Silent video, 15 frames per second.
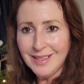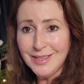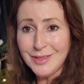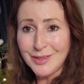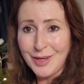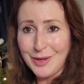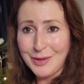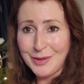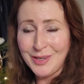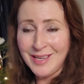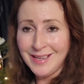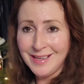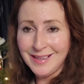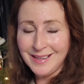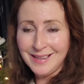So
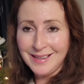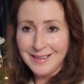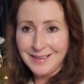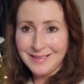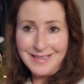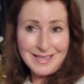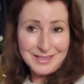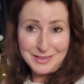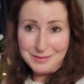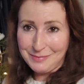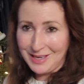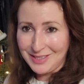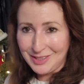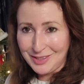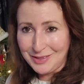that's the
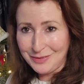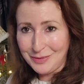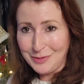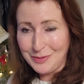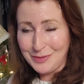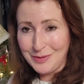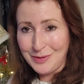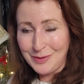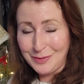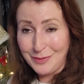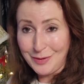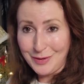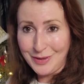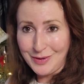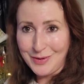message for
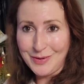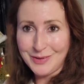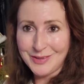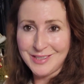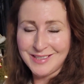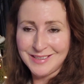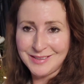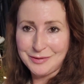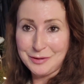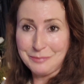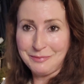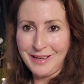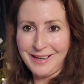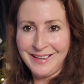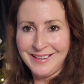you all
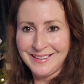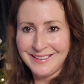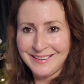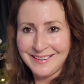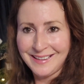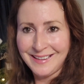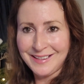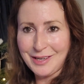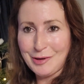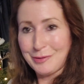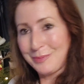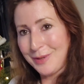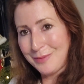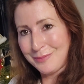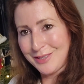from me, and I
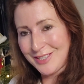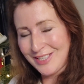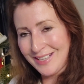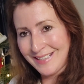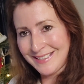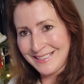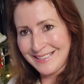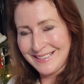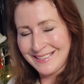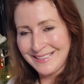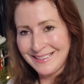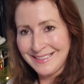hope you appreciate it.